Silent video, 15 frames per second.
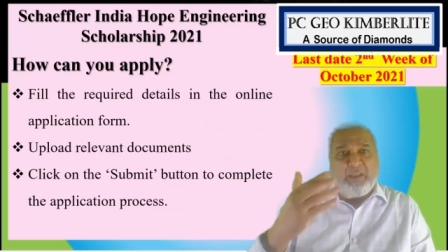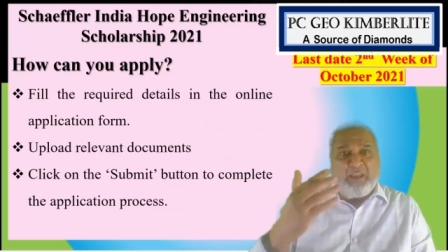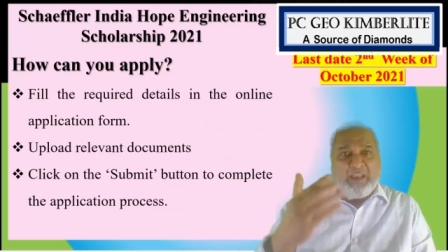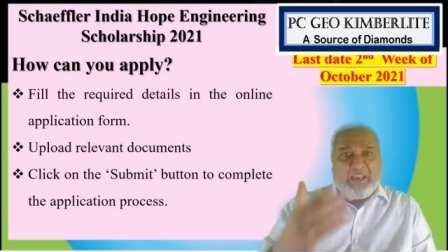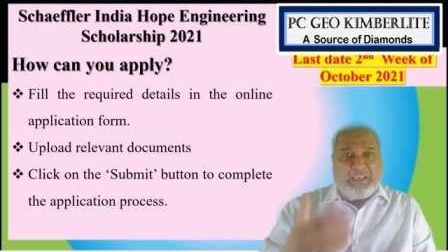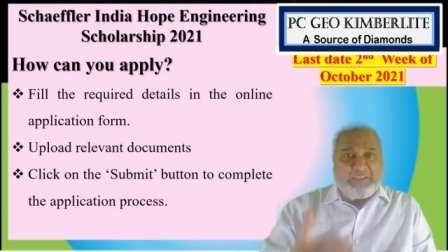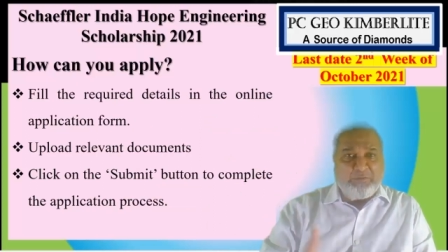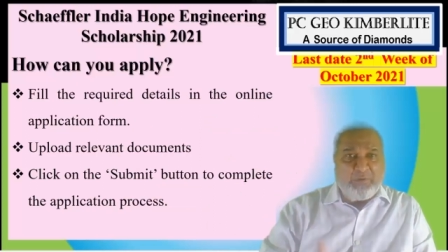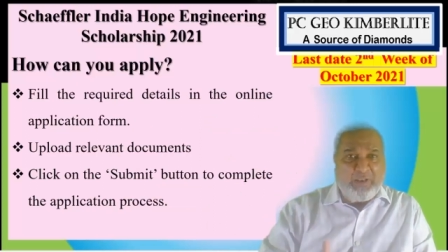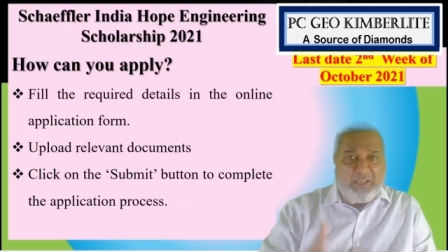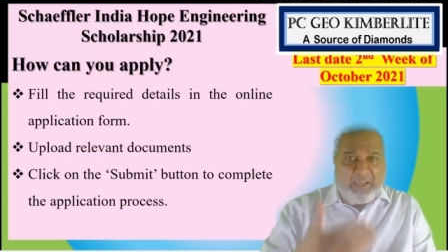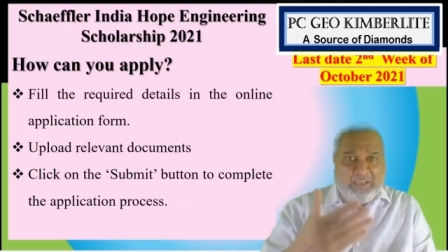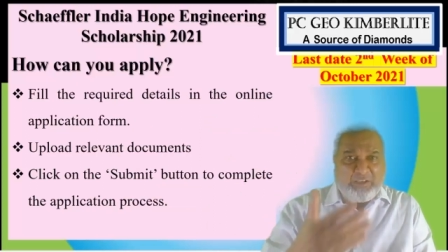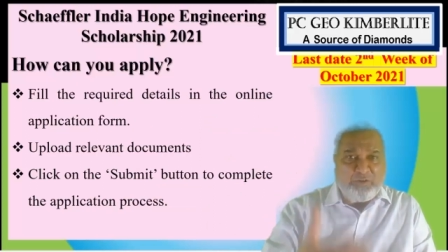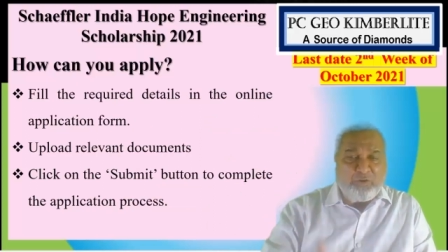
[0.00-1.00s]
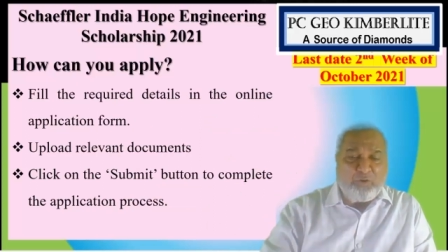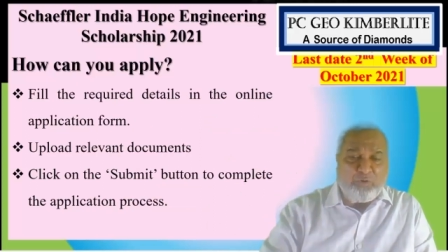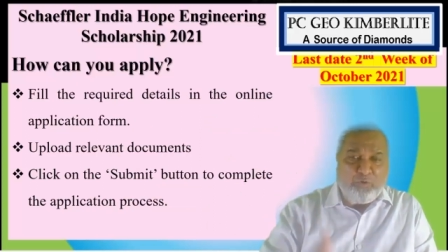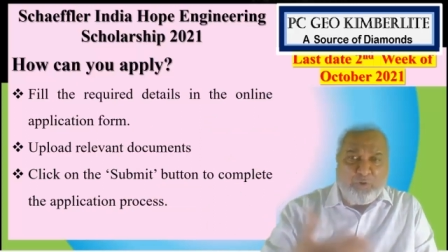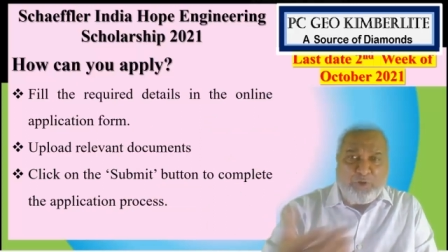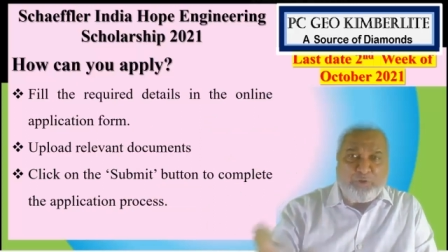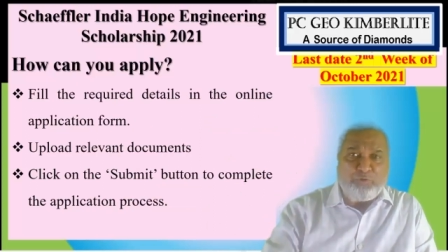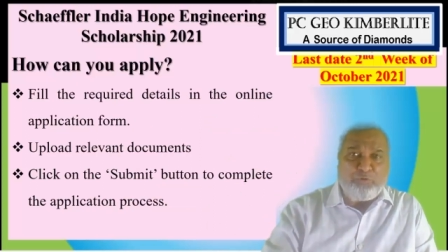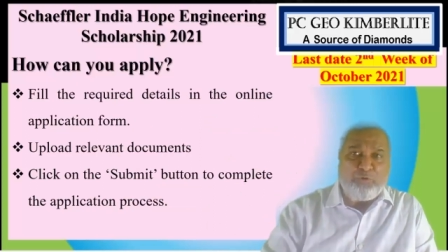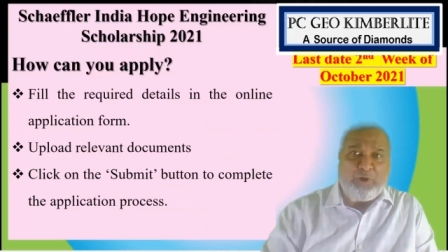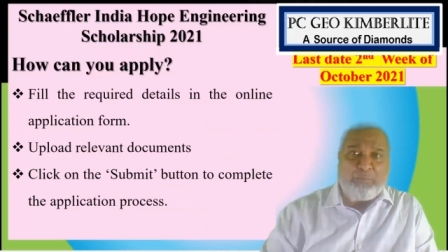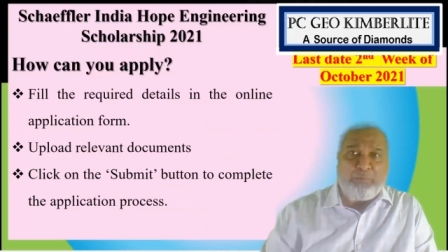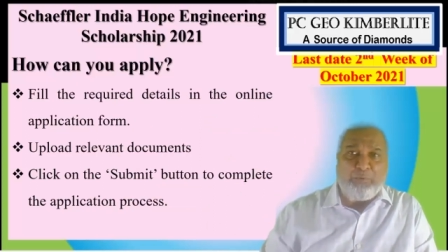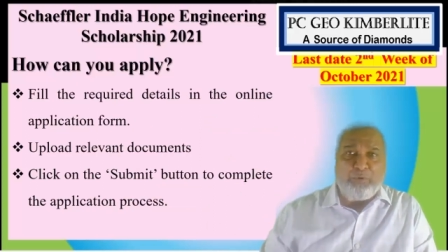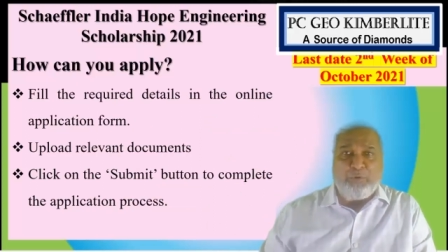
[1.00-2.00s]
as well as you are going to
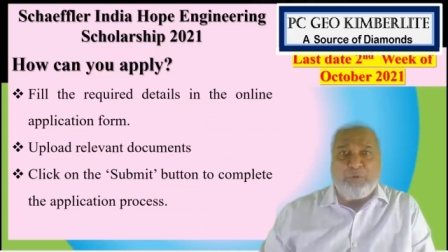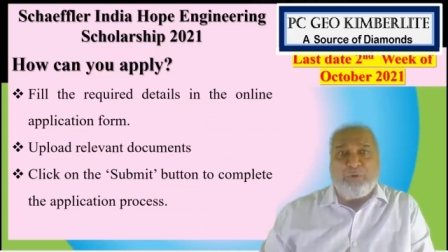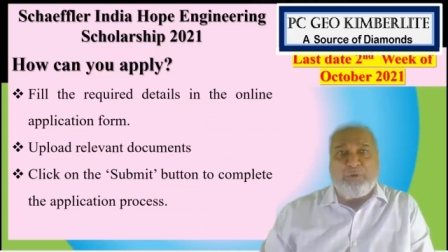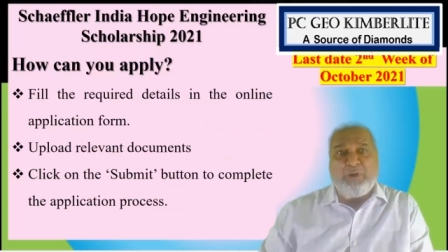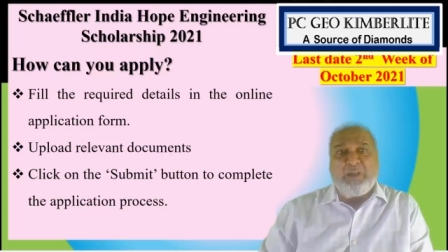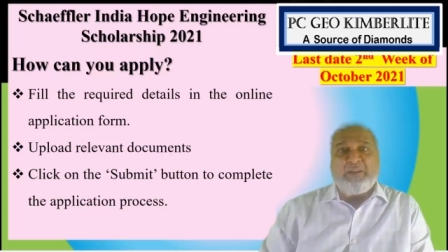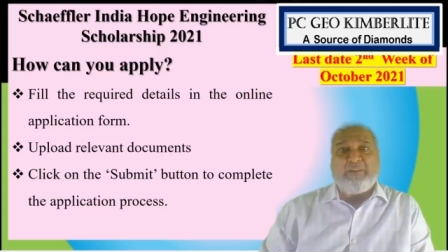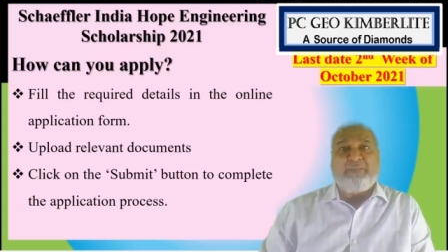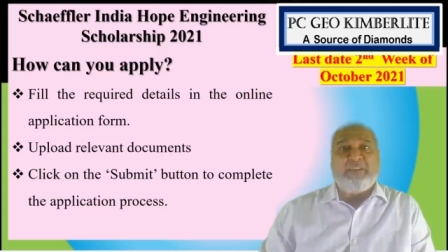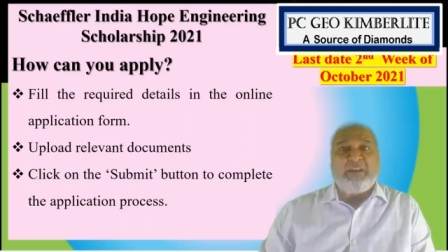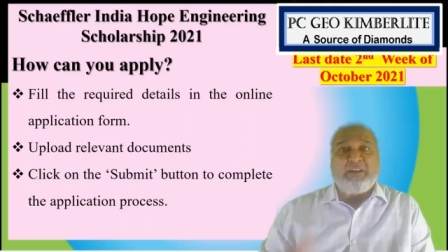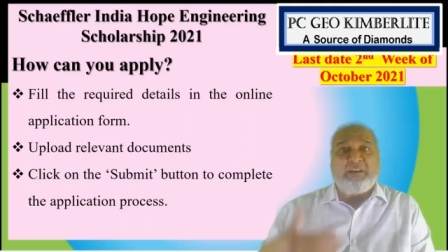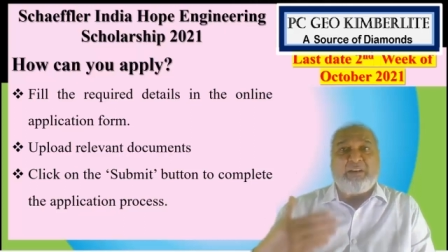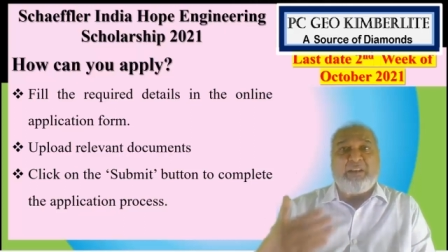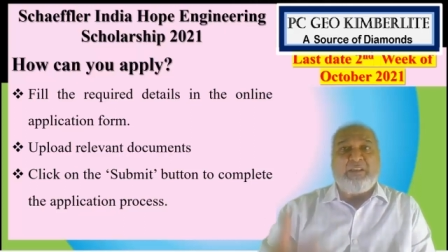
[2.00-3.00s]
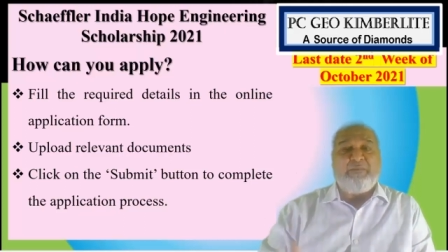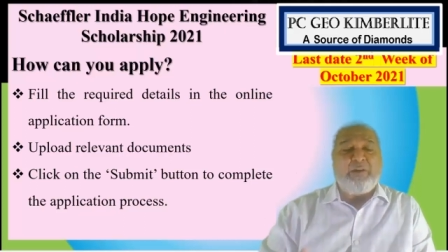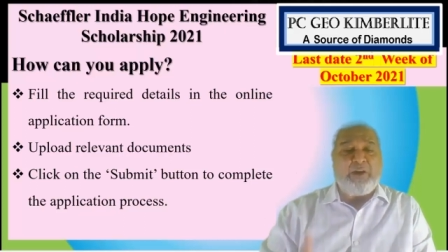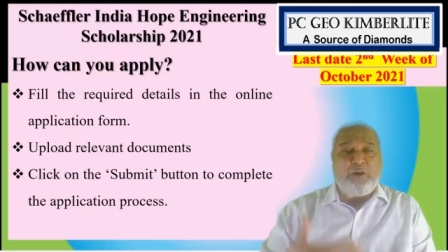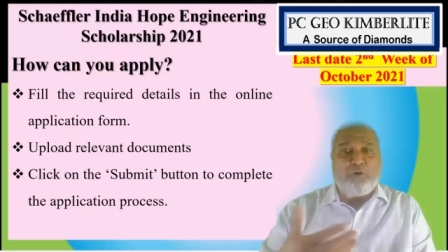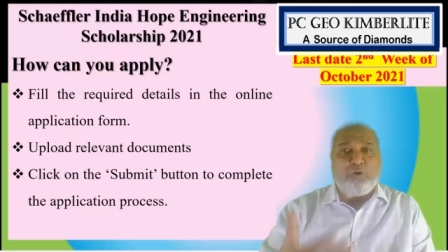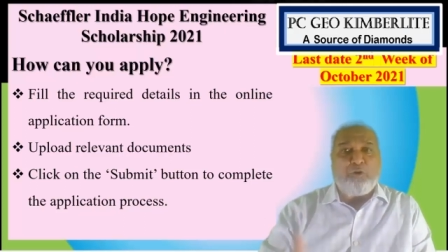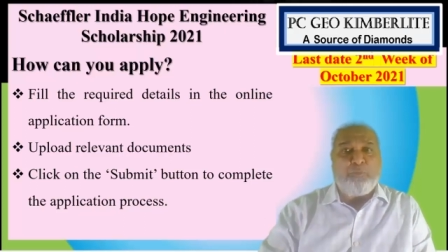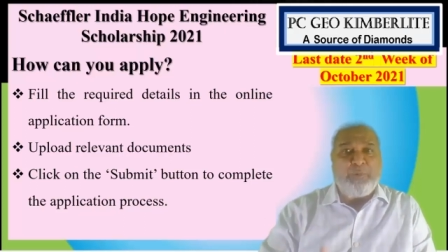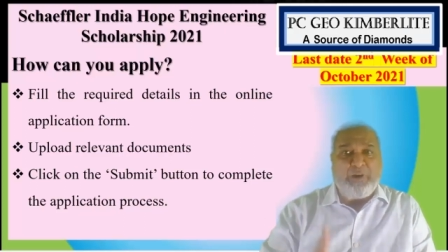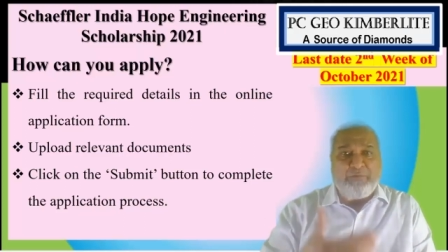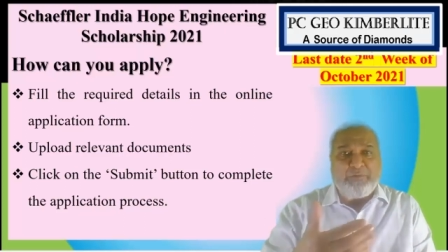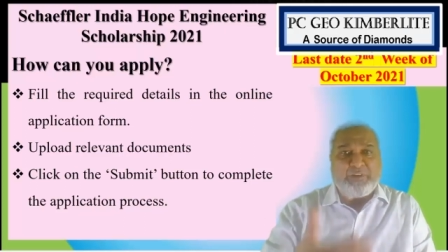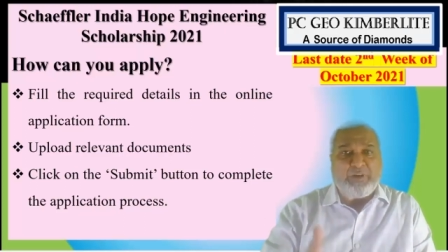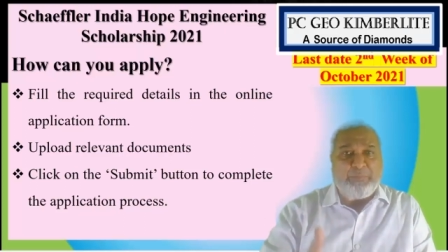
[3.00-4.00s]
upload the relevant document
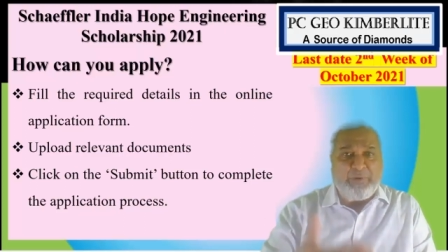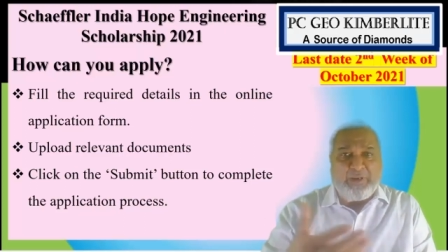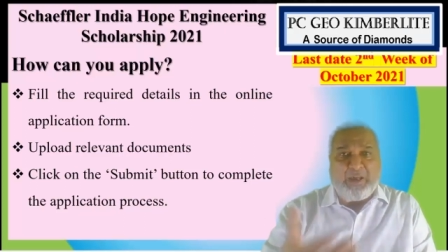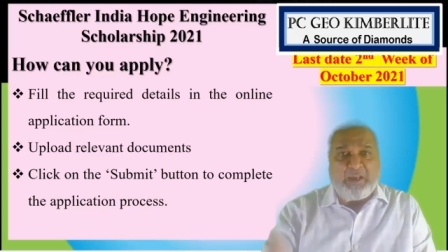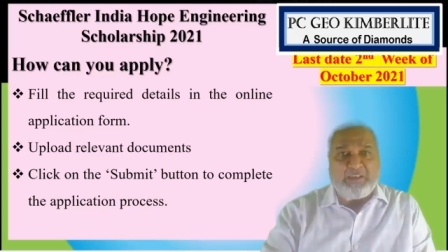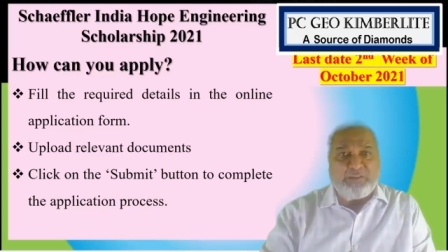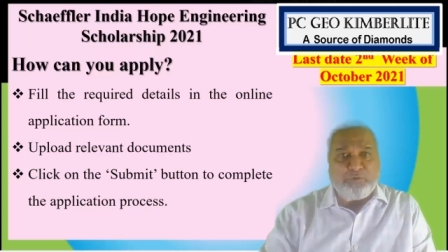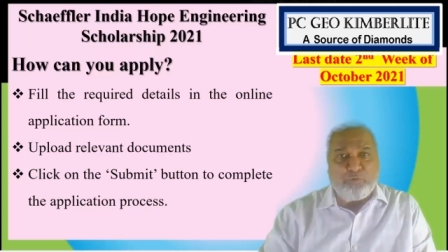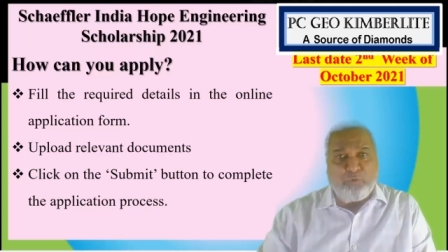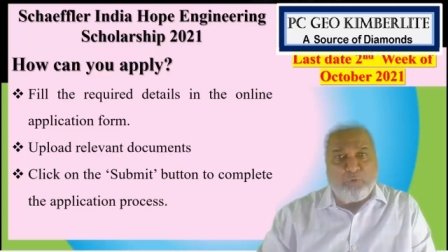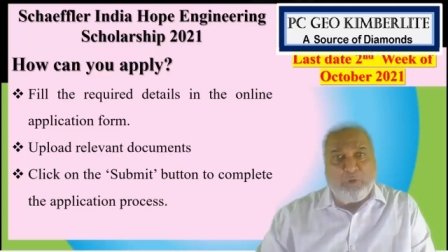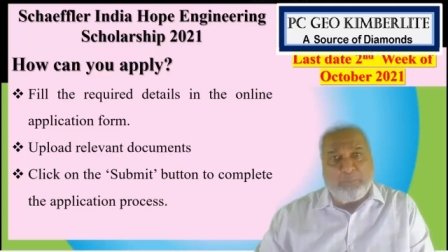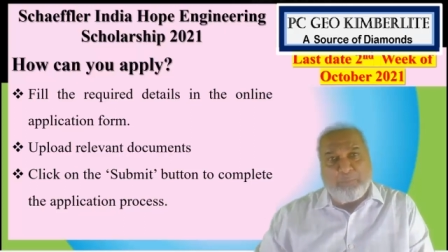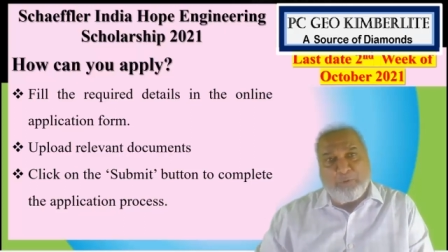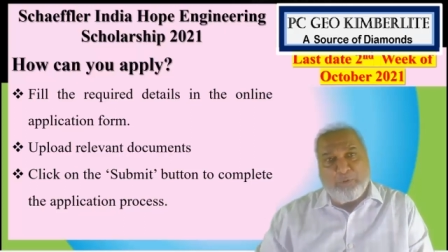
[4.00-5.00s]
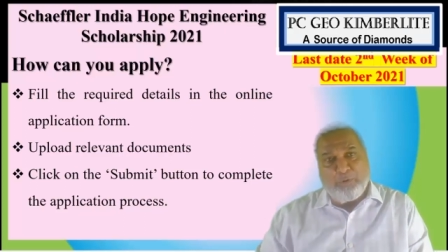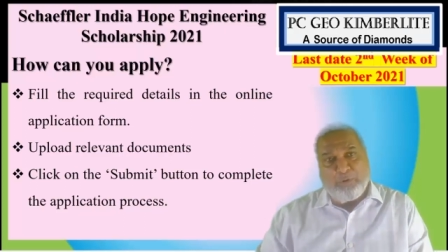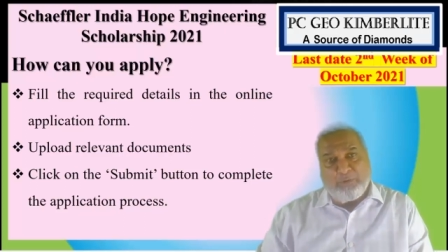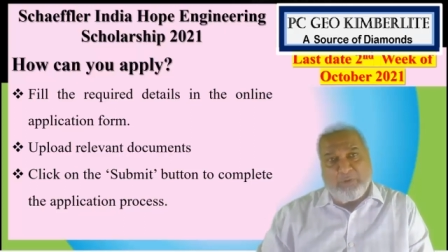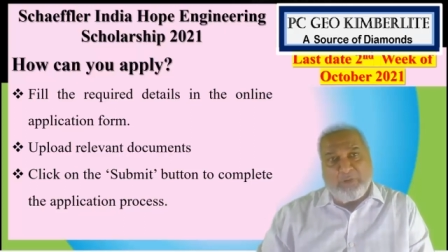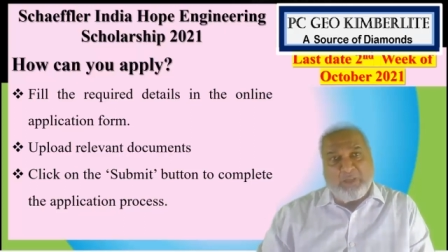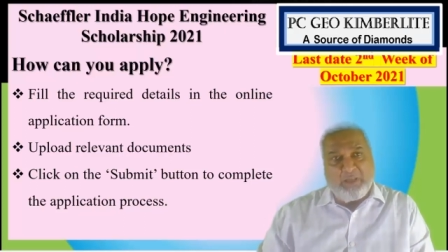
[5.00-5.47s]
which have been asked to upload,